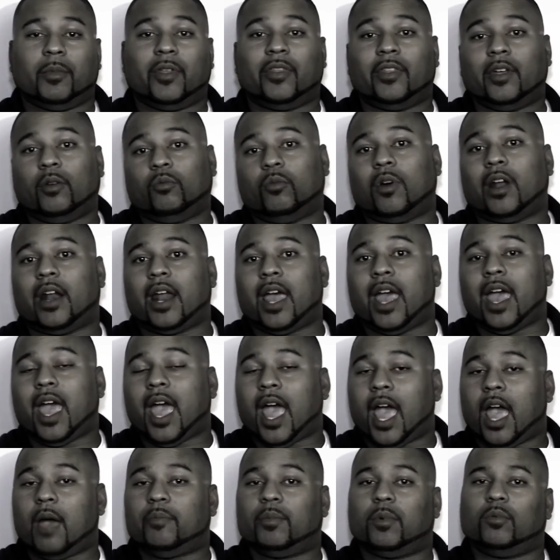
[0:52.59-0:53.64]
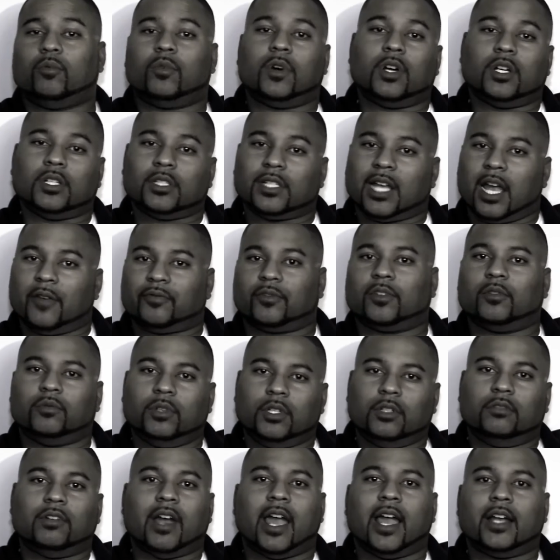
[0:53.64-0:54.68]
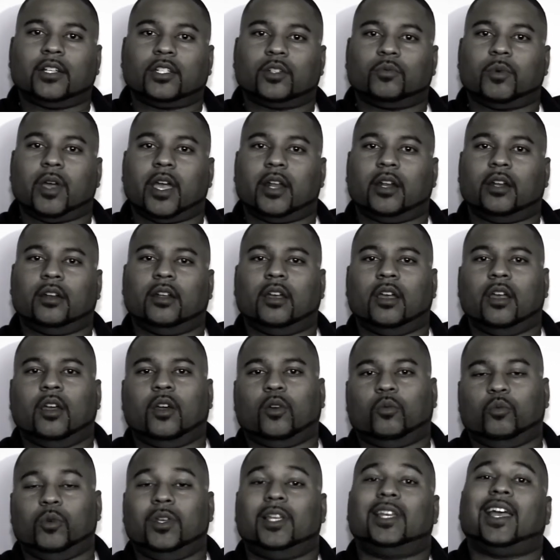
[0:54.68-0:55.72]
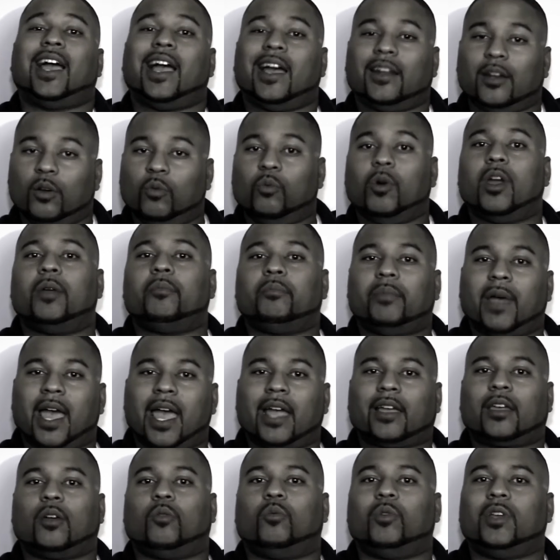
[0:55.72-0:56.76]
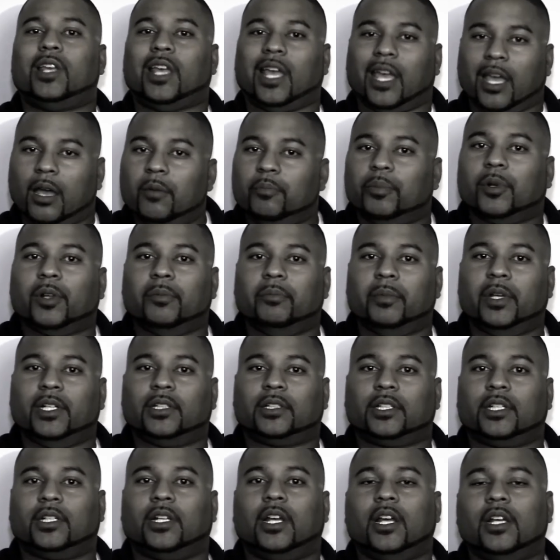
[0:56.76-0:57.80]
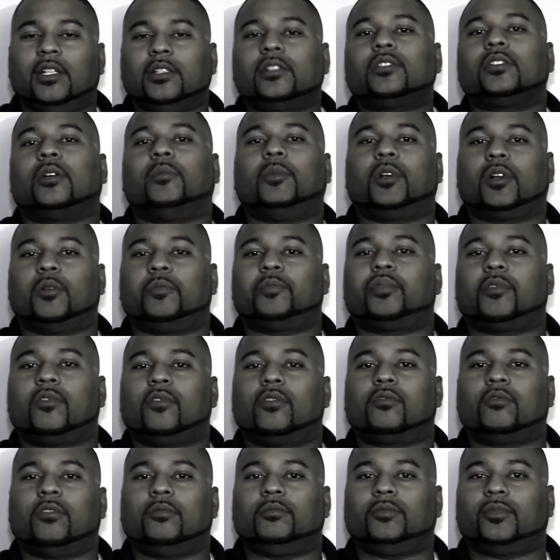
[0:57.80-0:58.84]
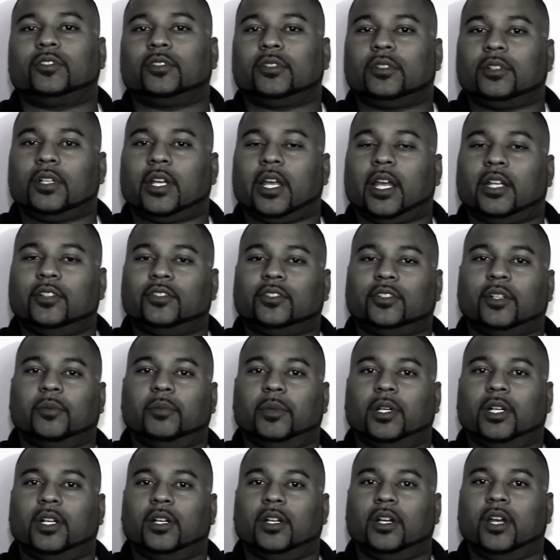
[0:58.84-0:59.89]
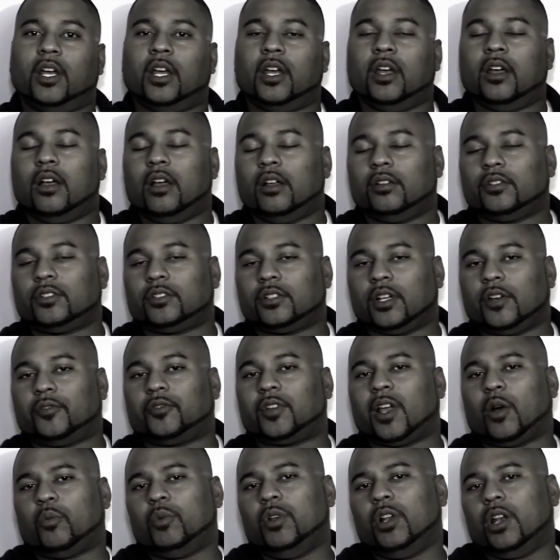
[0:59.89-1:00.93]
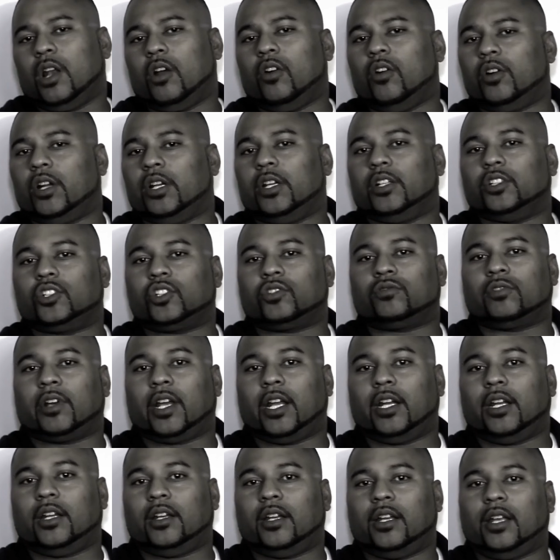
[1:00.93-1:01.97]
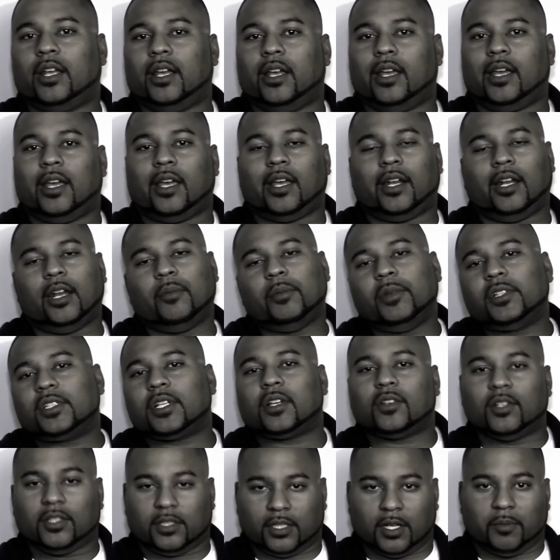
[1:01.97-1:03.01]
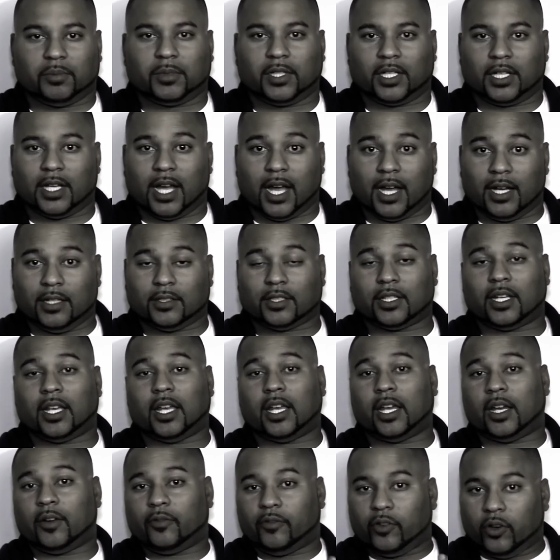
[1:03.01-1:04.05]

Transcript: And then what happened was, after we graduated, we kind of went back and we implemented some of the programs and some of the stuff that we learned in the training. And let me tell you something, guys. If